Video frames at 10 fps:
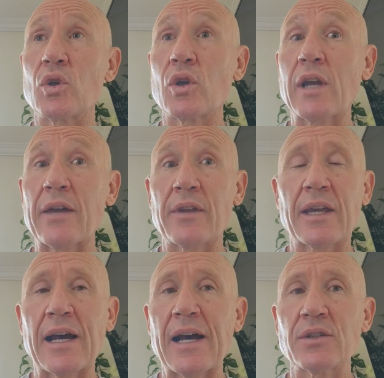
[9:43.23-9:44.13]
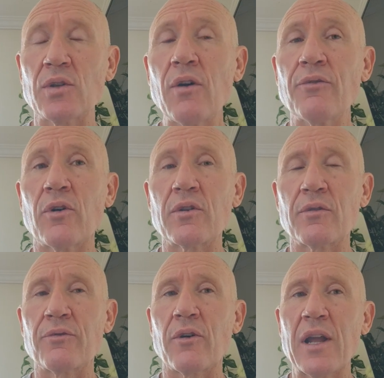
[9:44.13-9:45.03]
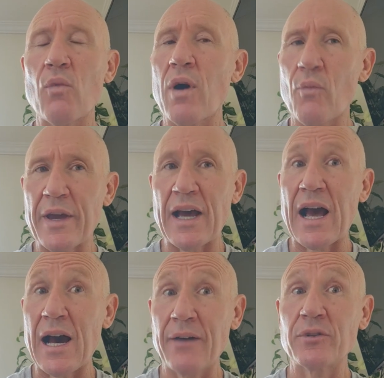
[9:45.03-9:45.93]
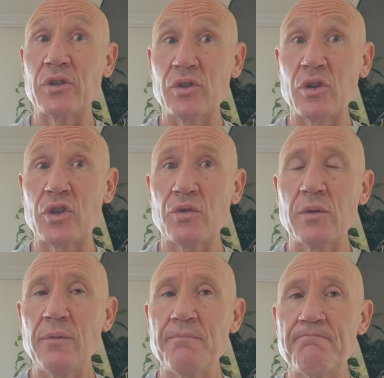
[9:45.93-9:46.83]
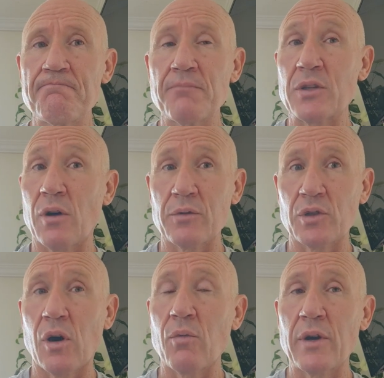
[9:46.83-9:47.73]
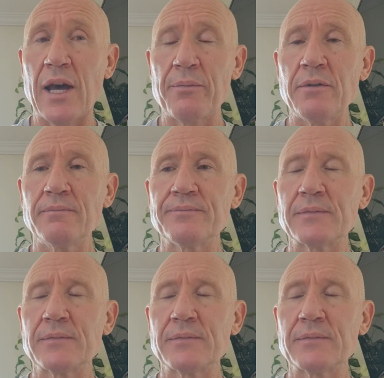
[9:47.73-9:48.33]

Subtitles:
cut the cast off on the Friday, 1 week after surgery, which I was told would happen.